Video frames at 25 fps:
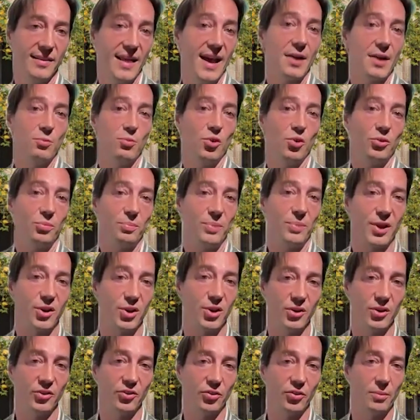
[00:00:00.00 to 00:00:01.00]
that was
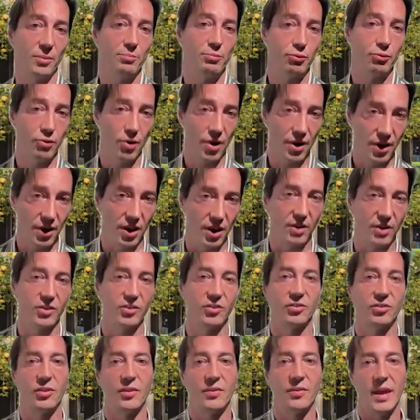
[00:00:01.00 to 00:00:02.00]
because the
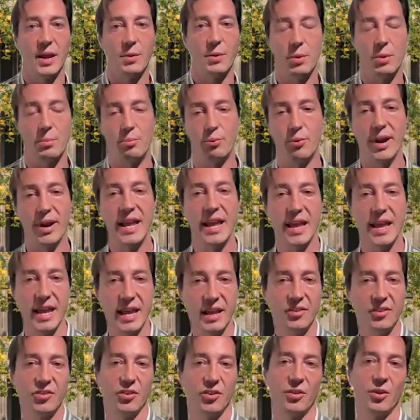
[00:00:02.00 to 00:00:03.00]
products that they were bringing
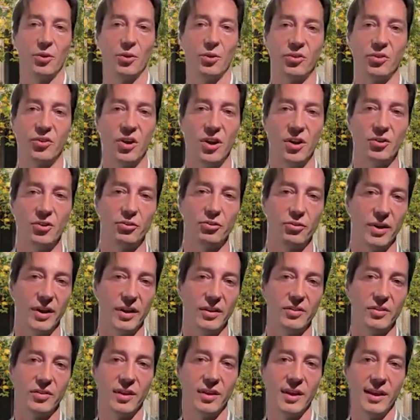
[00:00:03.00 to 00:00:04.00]
into those
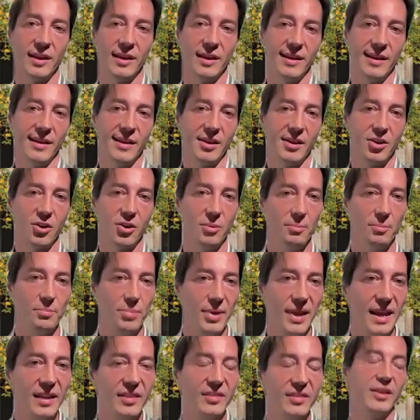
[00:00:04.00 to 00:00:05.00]
countries
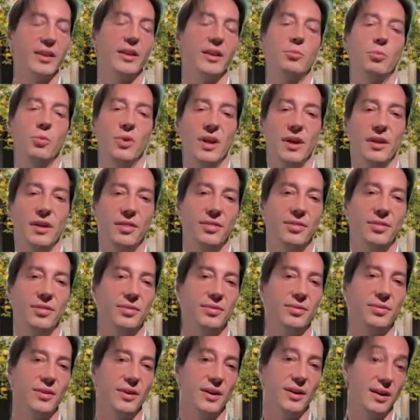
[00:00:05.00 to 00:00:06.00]
competed with
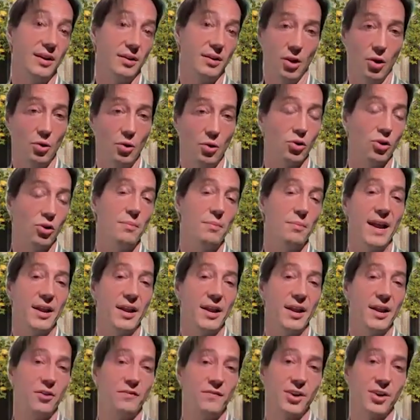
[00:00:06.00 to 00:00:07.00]
uh, local
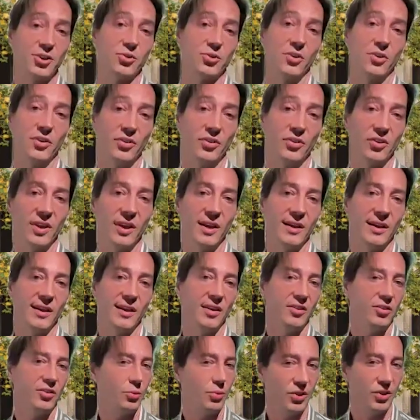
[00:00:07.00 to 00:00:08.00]
manufacturers.
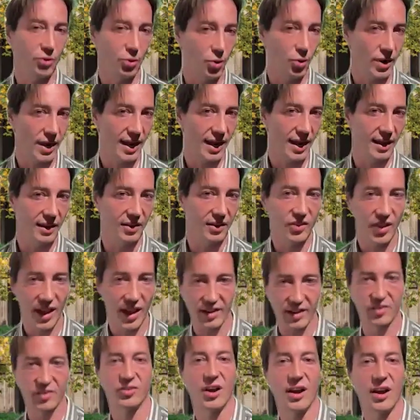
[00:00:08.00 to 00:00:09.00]
So we're talking
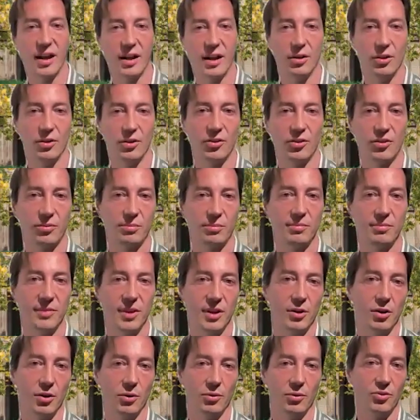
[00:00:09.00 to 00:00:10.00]
textiles,
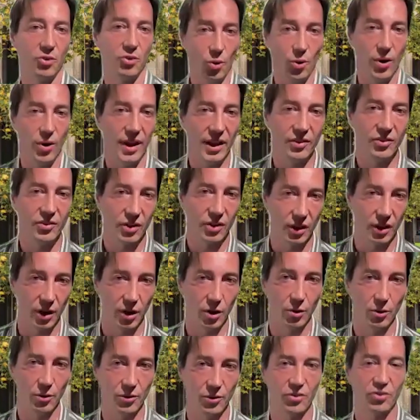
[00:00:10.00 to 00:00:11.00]
you know, toys,
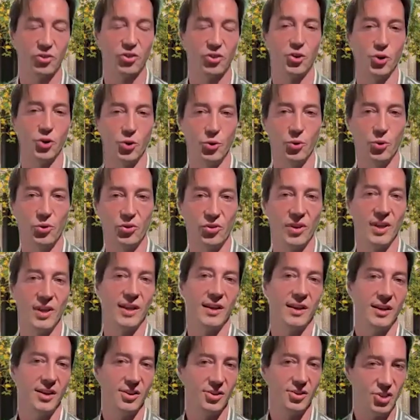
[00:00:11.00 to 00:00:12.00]
clothes, shoes,
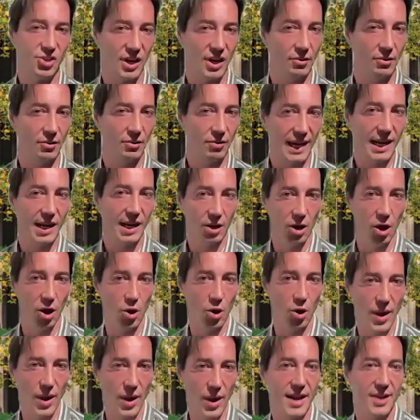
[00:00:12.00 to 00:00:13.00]
generally
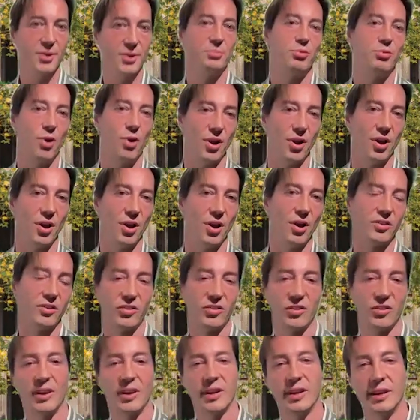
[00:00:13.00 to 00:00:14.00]
low end
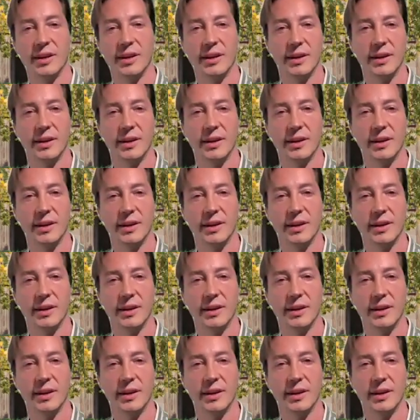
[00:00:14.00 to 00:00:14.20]
products.